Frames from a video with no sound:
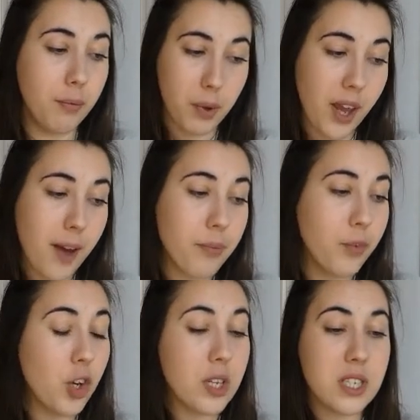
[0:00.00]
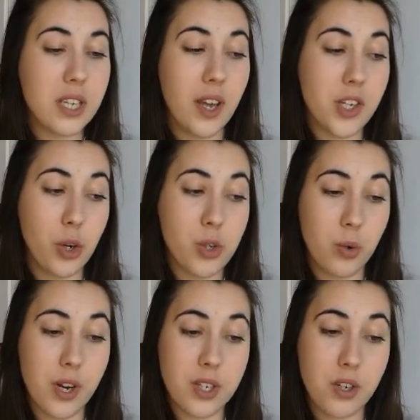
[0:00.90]
But yeah, you can see a total
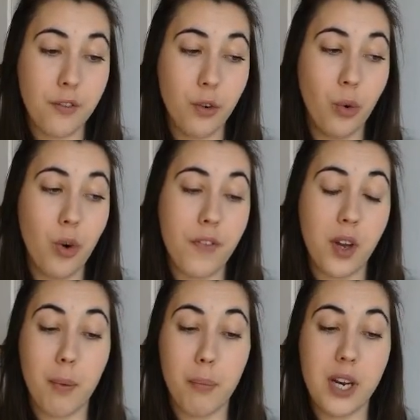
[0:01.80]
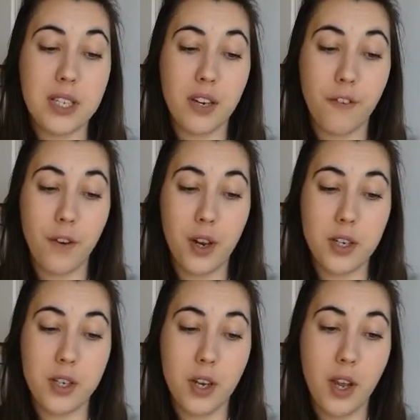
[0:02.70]
list of all of the companies in a
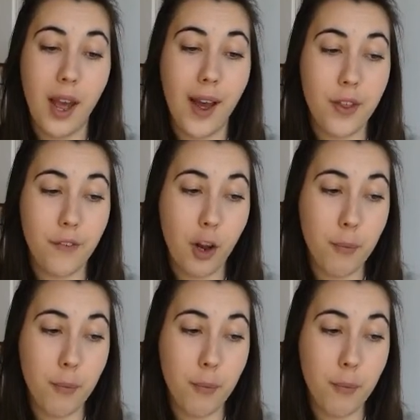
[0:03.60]
fund at the very